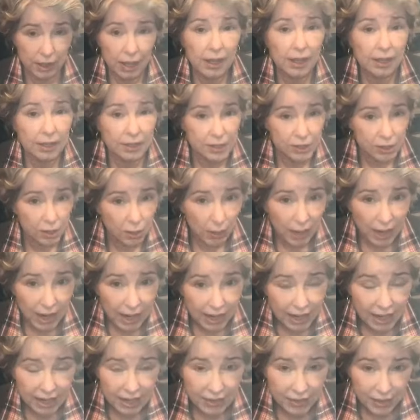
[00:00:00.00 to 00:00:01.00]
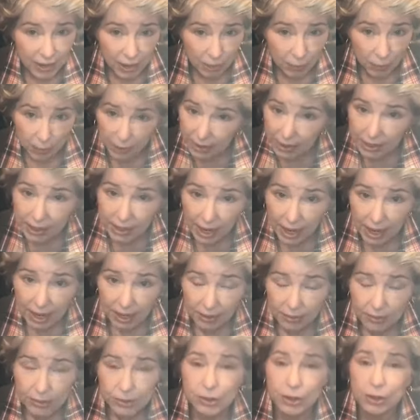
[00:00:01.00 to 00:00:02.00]
Let's go ahead and get that written
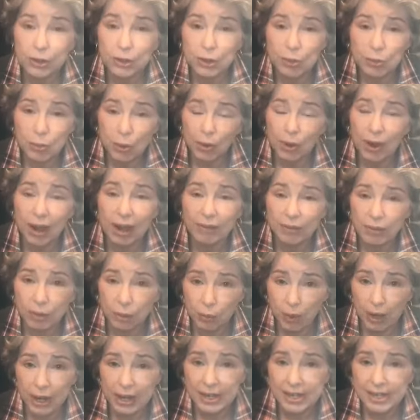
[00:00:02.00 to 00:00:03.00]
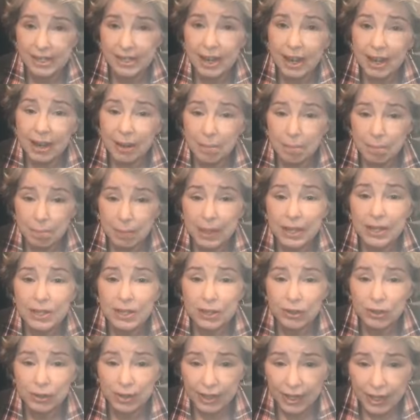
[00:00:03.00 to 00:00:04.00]
down so you won't have to waste
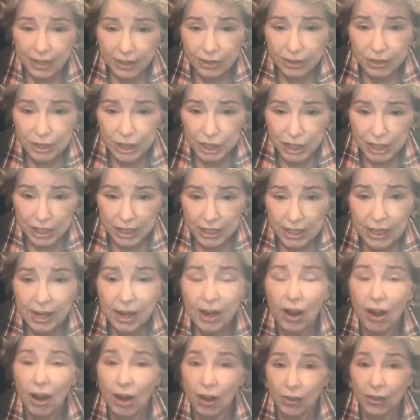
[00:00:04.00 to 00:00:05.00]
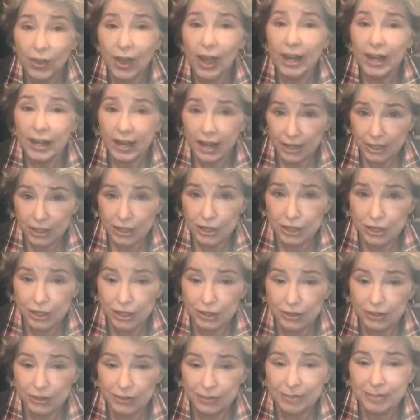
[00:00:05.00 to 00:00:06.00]
mental energy on that next
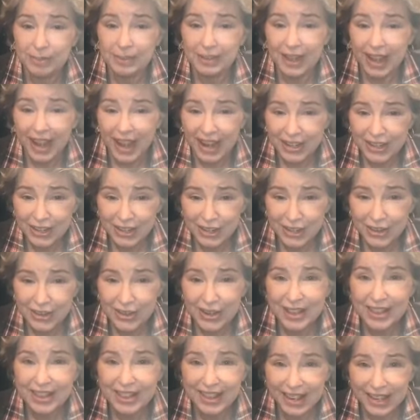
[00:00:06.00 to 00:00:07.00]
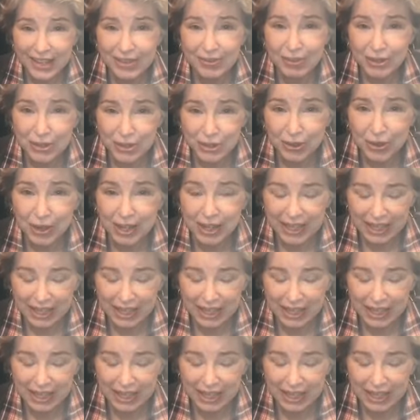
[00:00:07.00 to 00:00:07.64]
year. Hey, Judy, thanks for joining